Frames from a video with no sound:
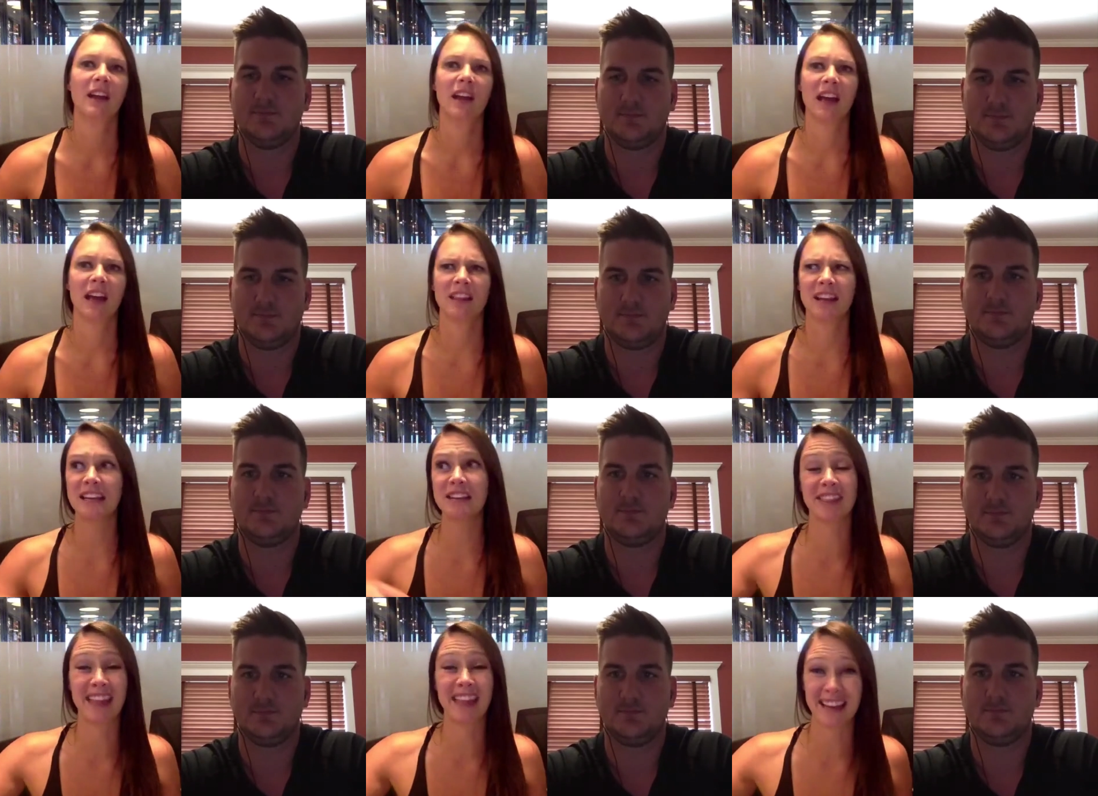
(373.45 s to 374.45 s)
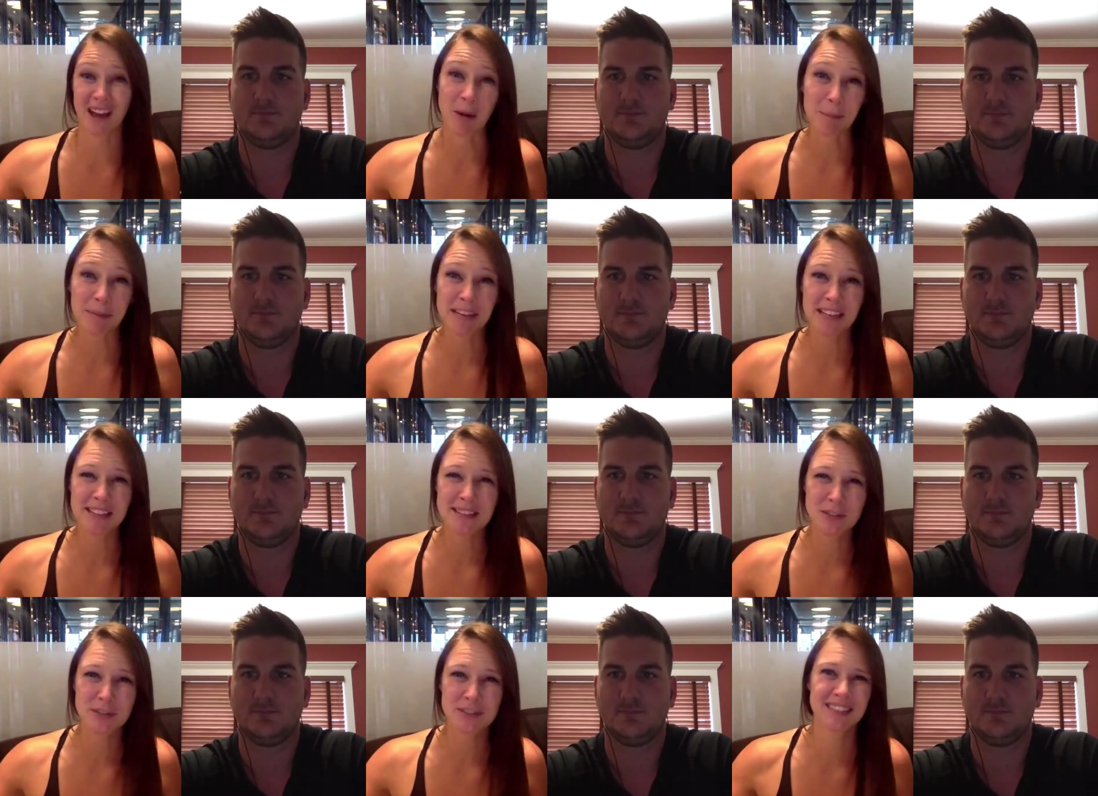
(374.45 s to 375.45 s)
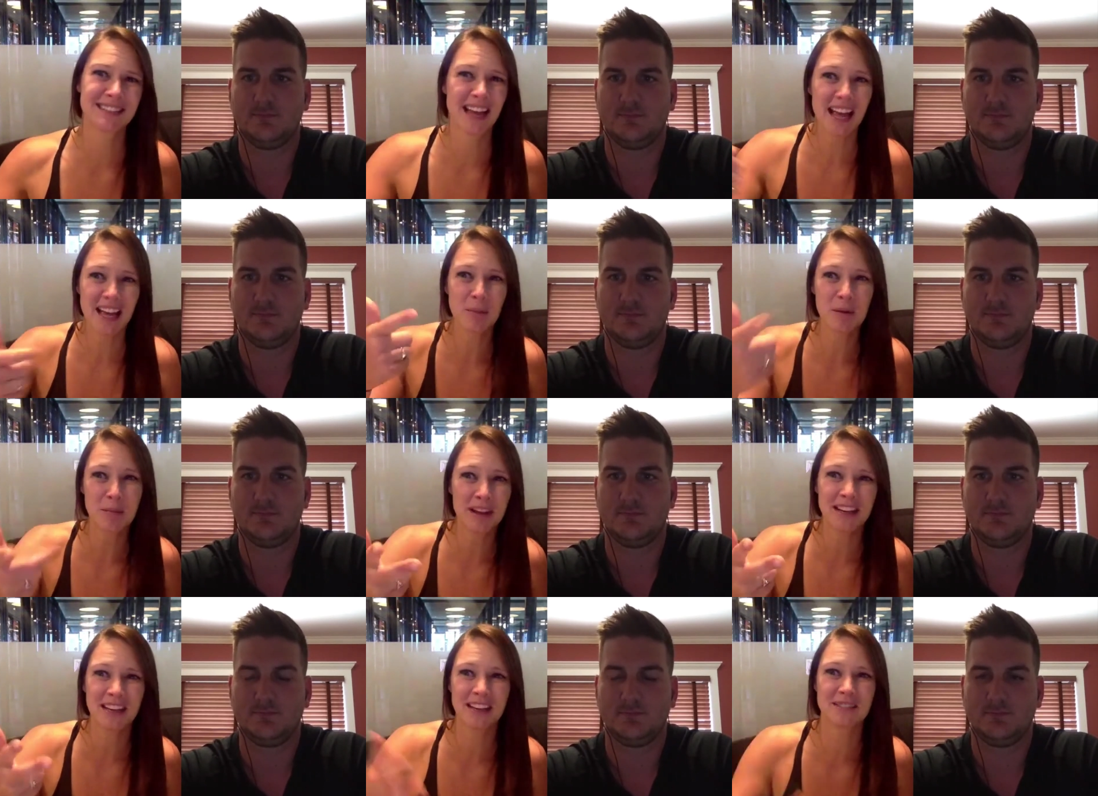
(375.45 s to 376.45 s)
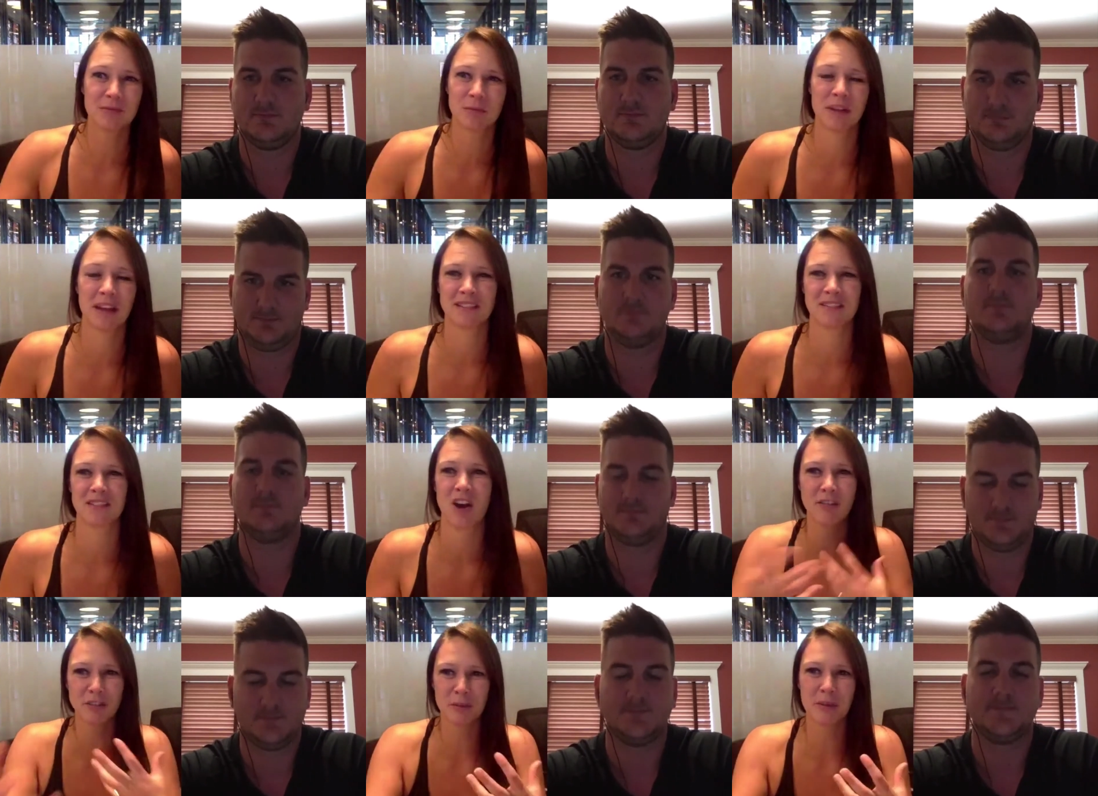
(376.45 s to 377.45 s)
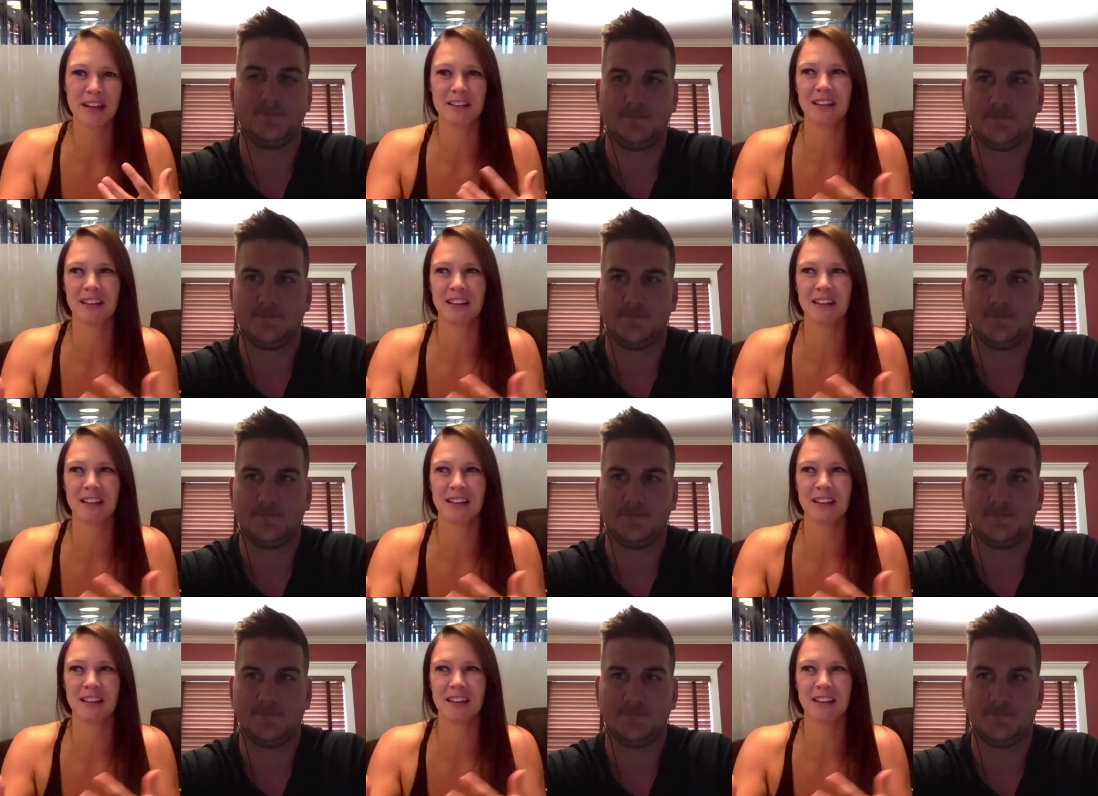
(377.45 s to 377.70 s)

Speaker 1: and then even that company is losing time and money and, and offer money.